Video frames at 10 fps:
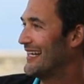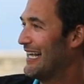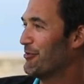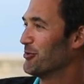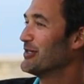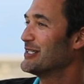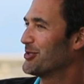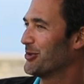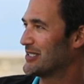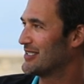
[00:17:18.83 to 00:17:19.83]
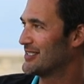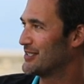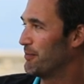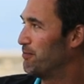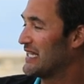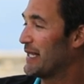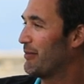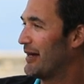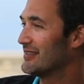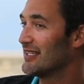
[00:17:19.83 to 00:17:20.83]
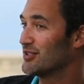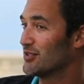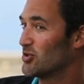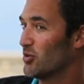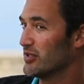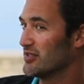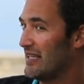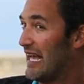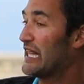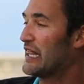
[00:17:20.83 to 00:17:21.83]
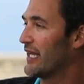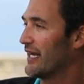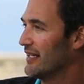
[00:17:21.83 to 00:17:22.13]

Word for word: I have the resources to beam my attention towards anything,